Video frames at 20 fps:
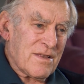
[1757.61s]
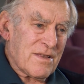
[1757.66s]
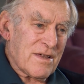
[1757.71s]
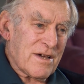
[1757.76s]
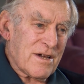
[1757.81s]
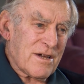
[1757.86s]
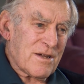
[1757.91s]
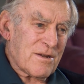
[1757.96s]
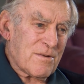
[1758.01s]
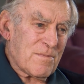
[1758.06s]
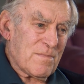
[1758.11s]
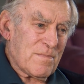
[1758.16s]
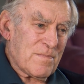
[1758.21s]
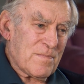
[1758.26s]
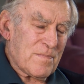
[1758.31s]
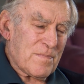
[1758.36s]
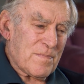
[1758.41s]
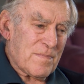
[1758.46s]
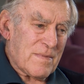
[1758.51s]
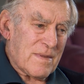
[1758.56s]
They had
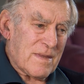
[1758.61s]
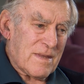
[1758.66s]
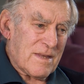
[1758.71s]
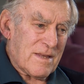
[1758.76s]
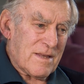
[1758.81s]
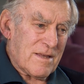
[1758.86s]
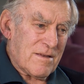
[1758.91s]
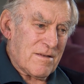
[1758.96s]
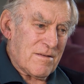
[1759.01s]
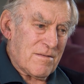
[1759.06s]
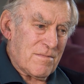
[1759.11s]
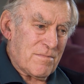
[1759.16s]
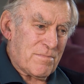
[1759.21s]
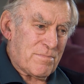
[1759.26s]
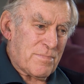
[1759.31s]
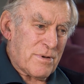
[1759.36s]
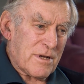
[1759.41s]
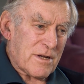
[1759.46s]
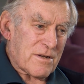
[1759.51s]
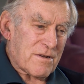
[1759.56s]

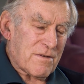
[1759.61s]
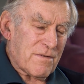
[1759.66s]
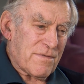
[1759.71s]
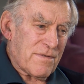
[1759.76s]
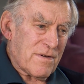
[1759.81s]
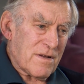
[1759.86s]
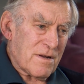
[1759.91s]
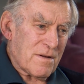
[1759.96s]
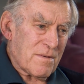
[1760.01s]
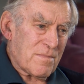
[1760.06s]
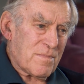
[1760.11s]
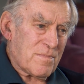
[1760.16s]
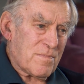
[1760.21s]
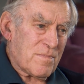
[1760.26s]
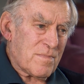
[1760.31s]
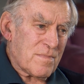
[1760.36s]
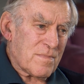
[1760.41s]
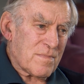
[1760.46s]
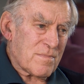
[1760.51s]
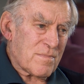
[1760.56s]
picked a fellow.
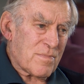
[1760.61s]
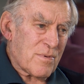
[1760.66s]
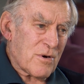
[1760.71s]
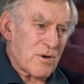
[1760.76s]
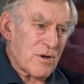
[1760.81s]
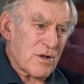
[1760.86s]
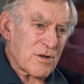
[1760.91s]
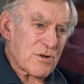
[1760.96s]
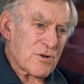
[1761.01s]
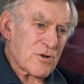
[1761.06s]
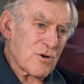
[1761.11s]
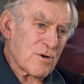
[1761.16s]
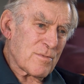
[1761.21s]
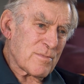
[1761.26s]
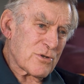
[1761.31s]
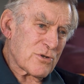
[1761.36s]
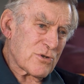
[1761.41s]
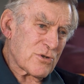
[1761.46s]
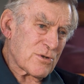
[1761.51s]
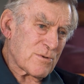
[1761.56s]
Brian
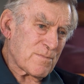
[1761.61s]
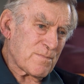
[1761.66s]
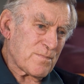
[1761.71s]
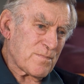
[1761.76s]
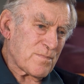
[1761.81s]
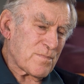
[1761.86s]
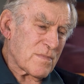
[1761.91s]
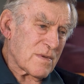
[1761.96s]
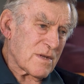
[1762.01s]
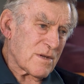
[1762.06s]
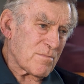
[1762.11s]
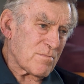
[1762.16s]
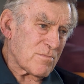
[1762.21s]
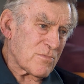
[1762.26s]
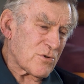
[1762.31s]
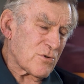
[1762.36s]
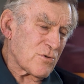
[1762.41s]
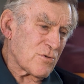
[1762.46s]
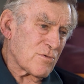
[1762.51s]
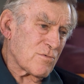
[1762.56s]
Thomas, I'm
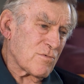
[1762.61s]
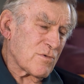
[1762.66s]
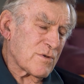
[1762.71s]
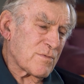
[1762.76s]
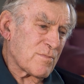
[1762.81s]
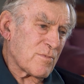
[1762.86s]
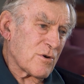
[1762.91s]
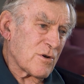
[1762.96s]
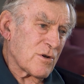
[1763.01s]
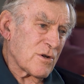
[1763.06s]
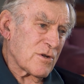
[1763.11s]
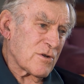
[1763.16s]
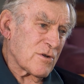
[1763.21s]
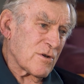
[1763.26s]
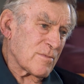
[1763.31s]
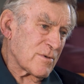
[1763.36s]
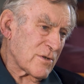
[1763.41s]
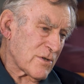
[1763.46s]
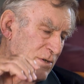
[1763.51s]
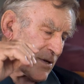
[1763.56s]
sure it was Brian
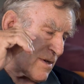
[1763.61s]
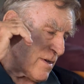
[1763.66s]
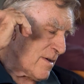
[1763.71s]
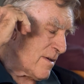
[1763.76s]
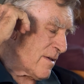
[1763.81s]
Thomas,